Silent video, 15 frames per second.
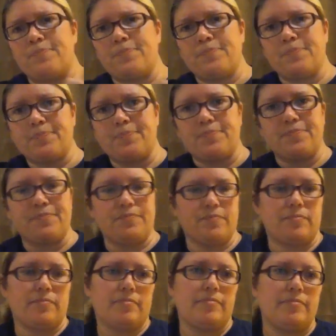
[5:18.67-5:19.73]

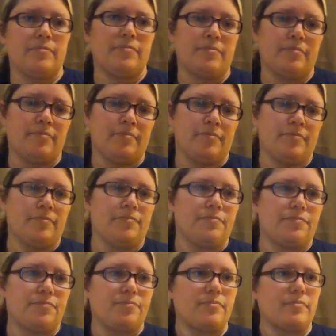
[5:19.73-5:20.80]

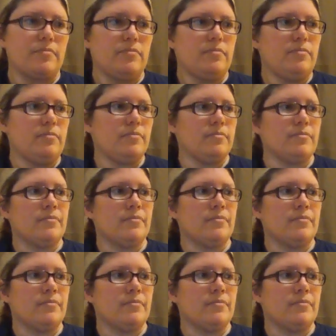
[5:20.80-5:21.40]
Nothing is said.